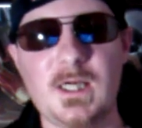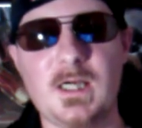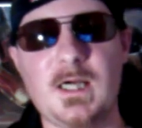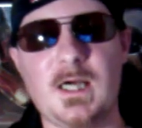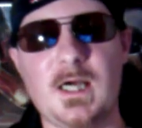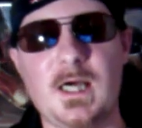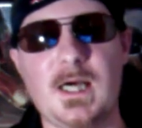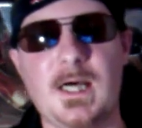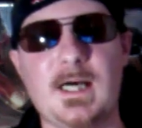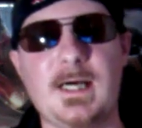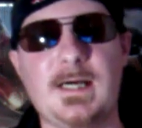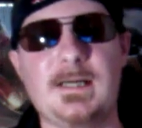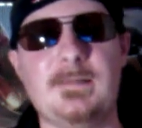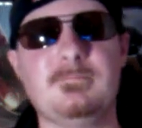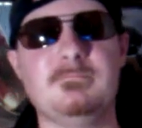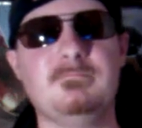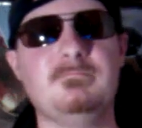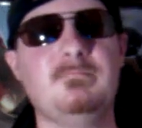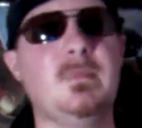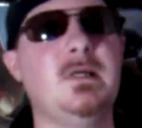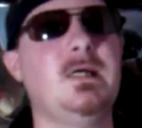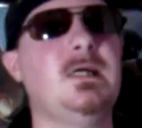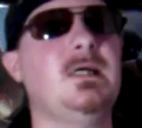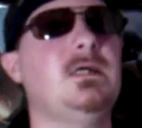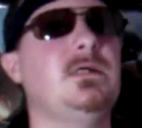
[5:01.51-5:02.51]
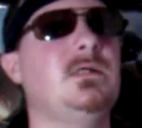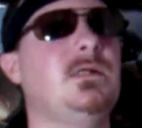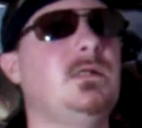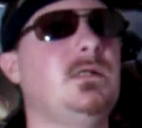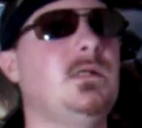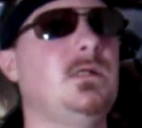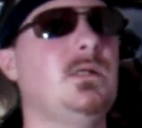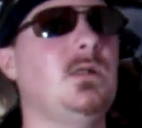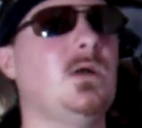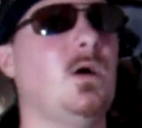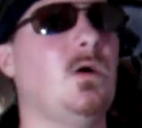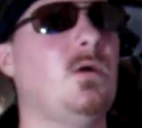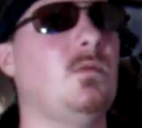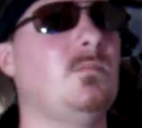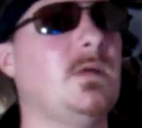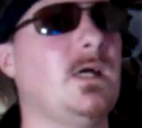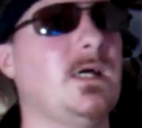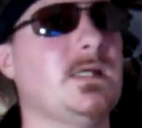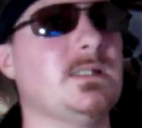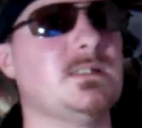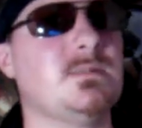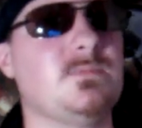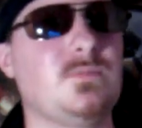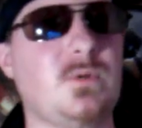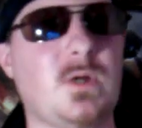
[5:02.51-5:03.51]
You know, I'm
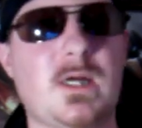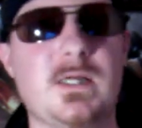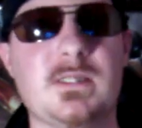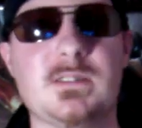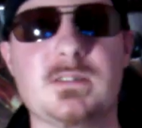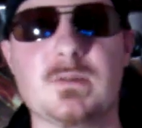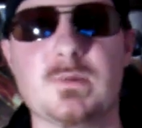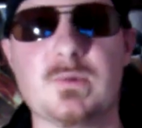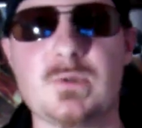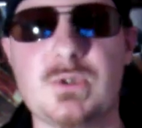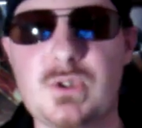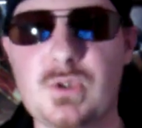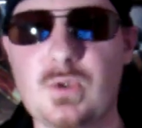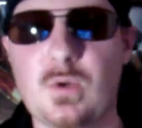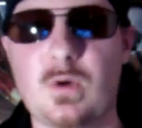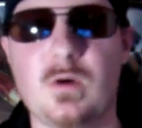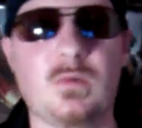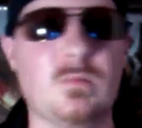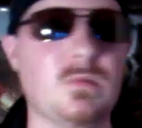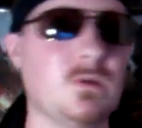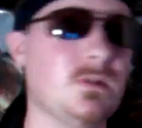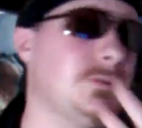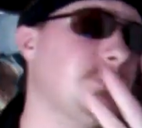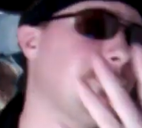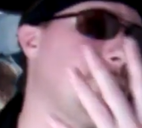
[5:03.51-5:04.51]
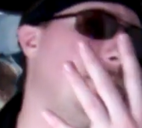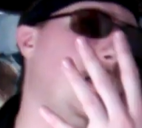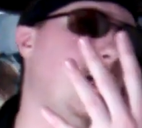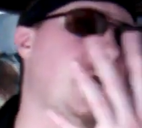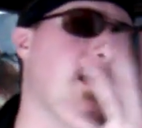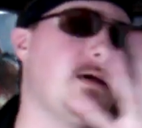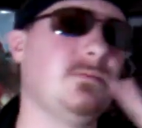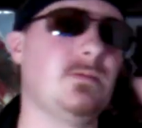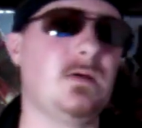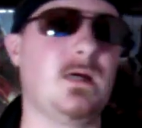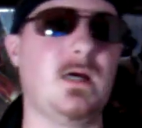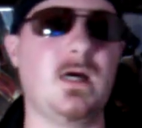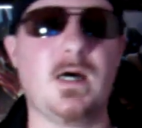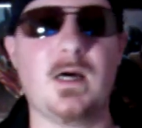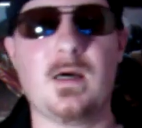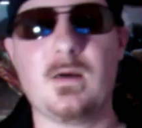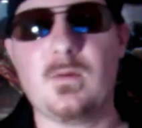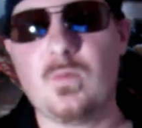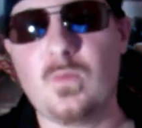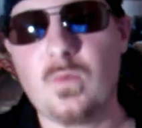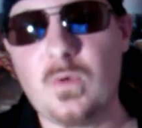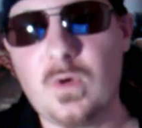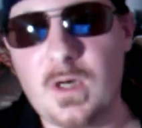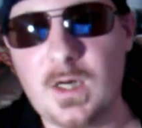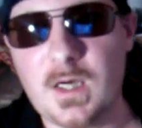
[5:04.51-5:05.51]
not surprised it was short with
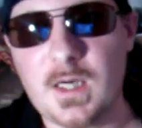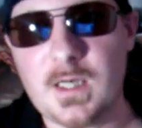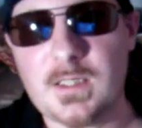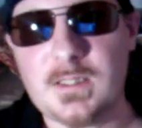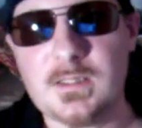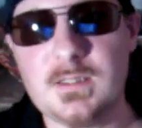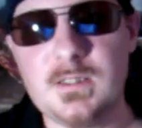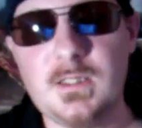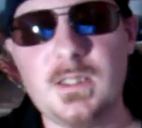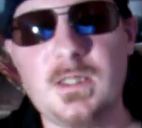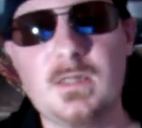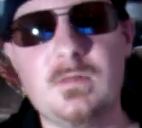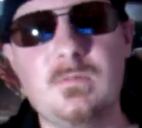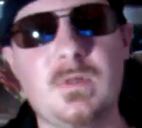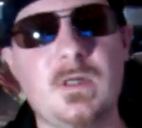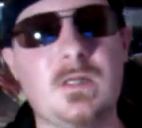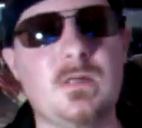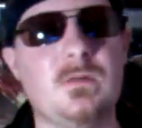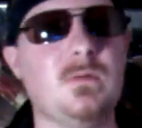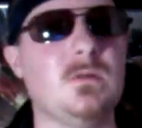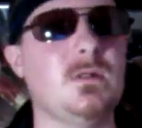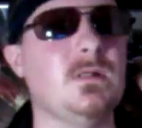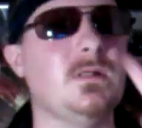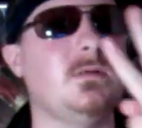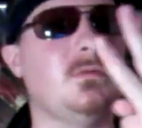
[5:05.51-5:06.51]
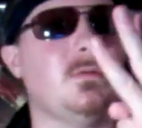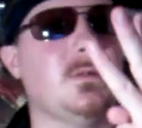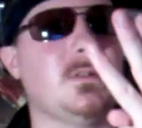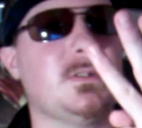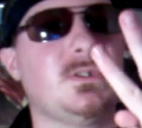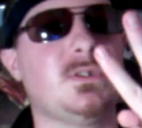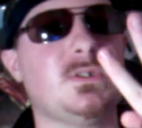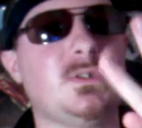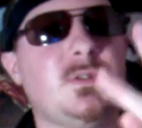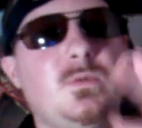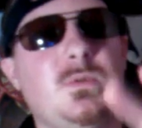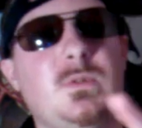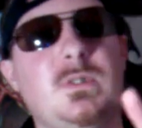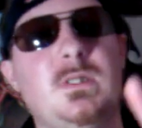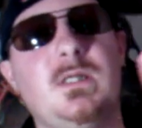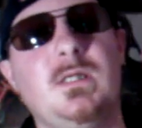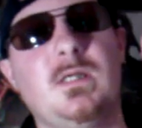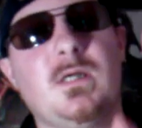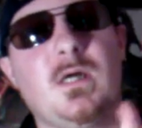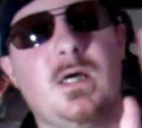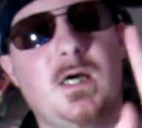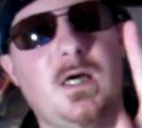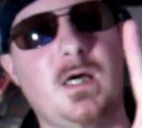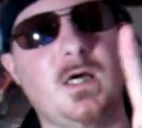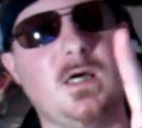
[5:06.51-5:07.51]
5-on-1, but it really was
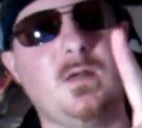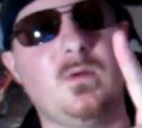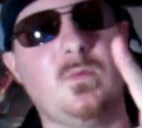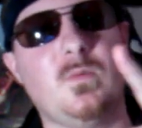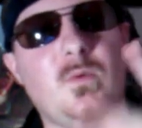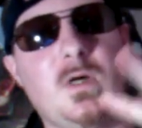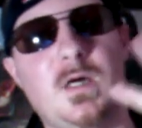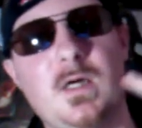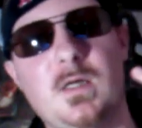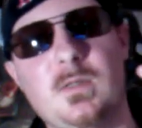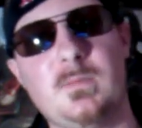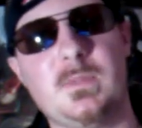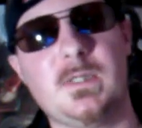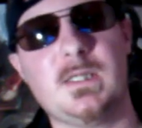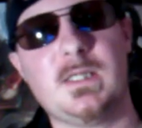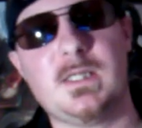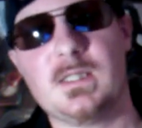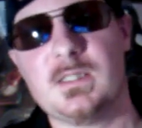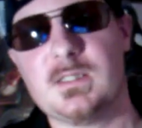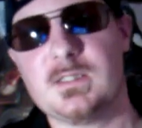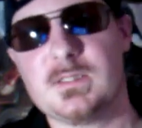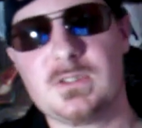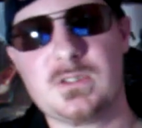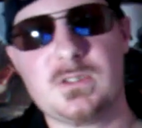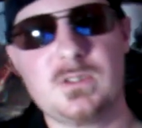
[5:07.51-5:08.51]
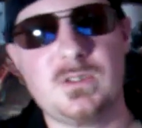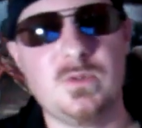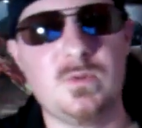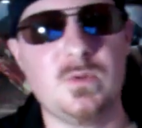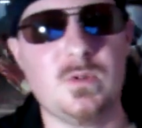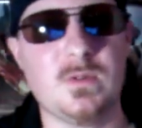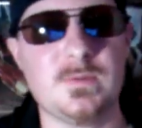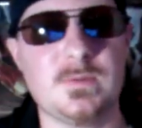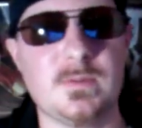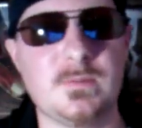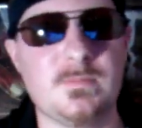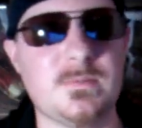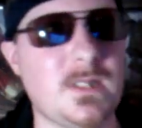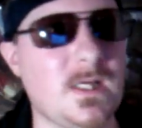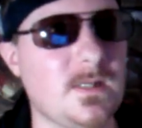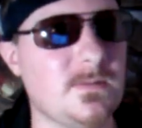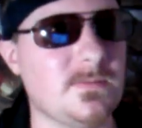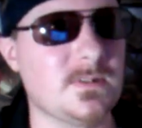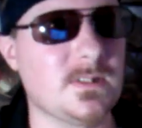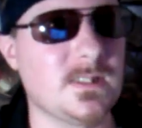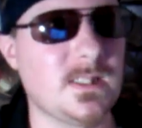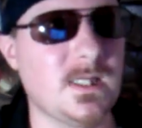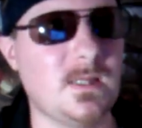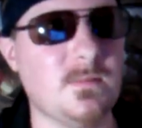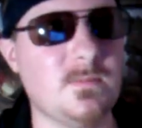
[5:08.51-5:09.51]
3-on-1 because 2 of them
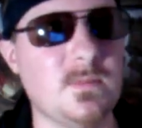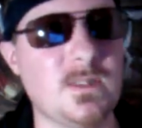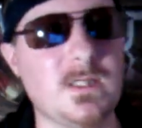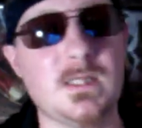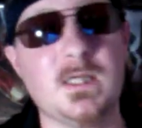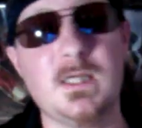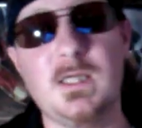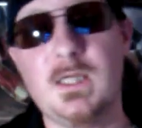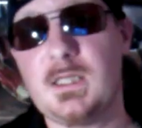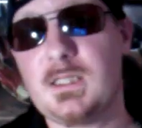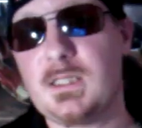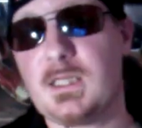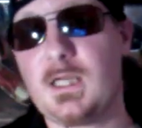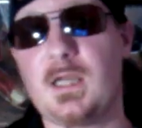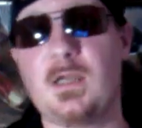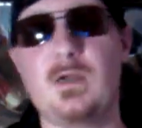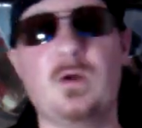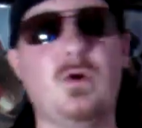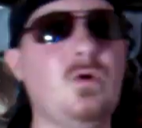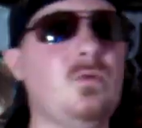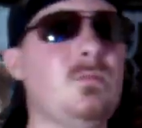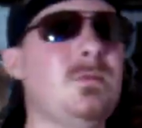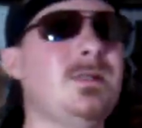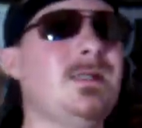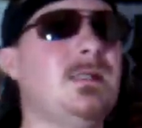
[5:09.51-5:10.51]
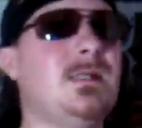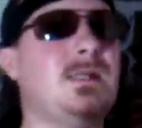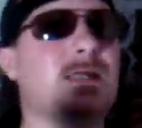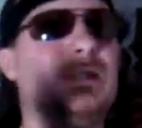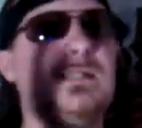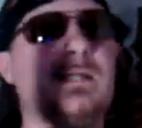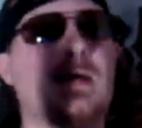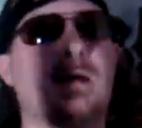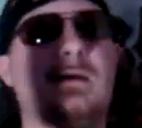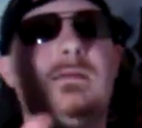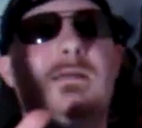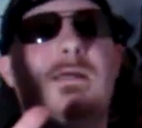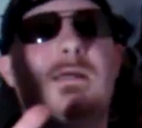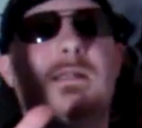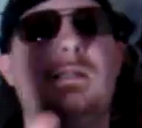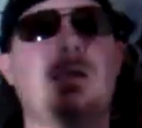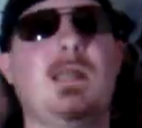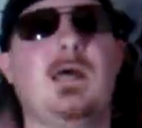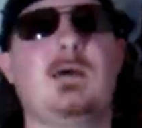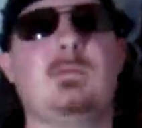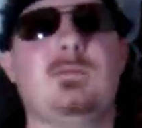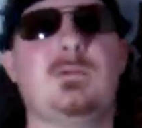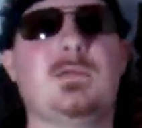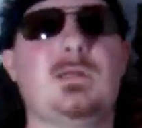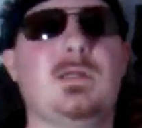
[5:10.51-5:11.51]
never came in. Naomi and Natalya
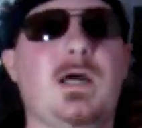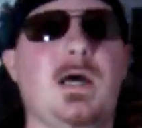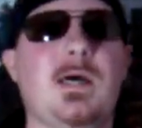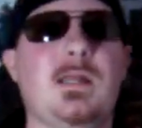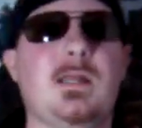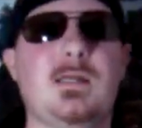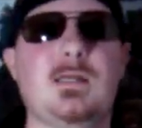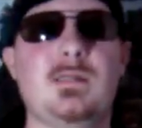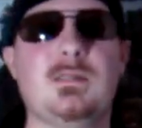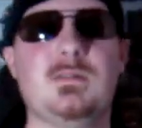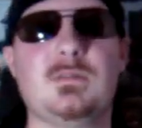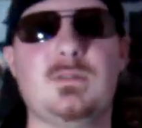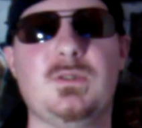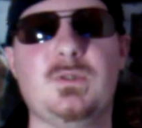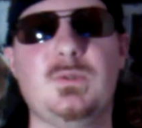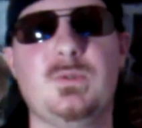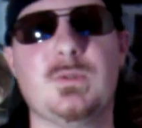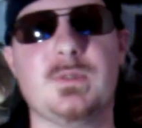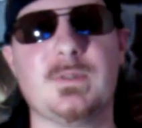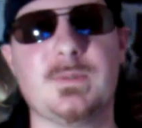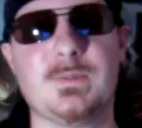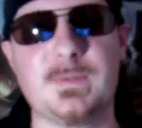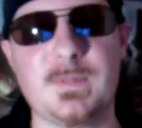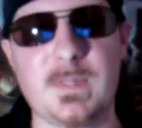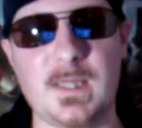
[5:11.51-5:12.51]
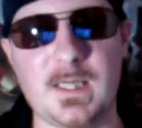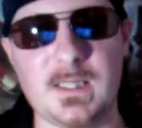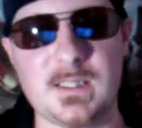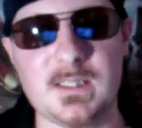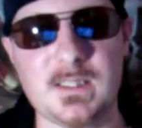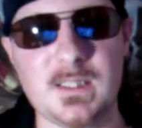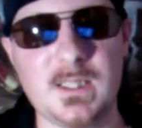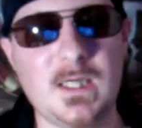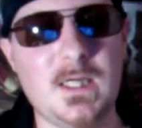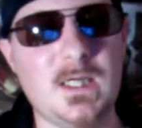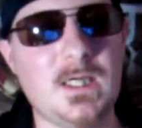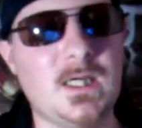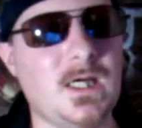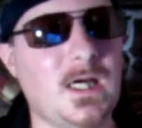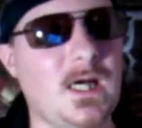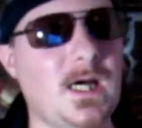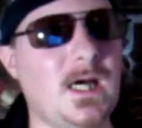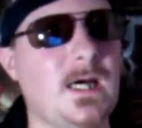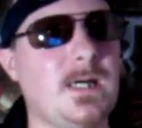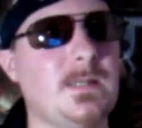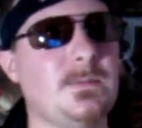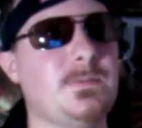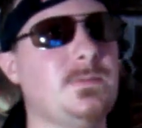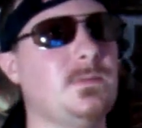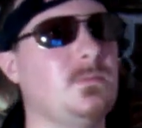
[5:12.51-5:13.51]
never got into the fight,
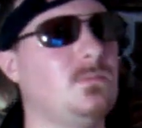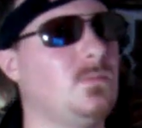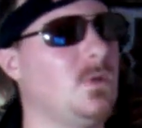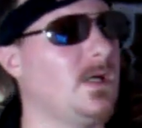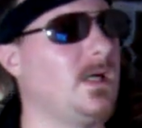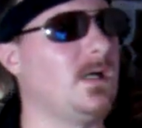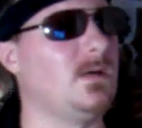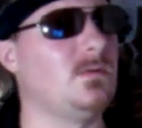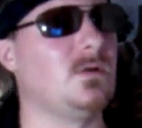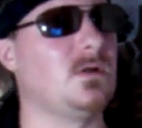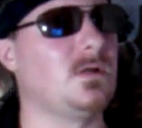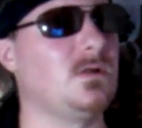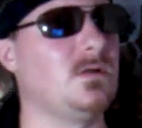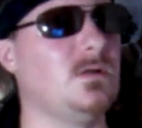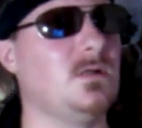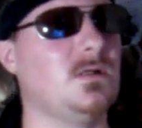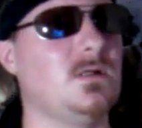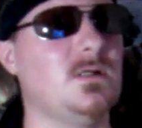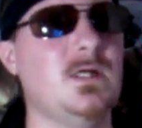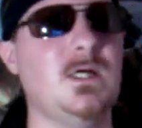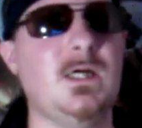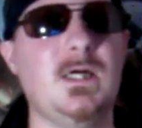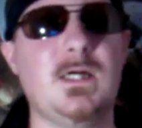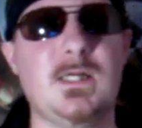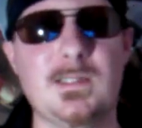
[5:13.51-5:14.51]
from what I recall.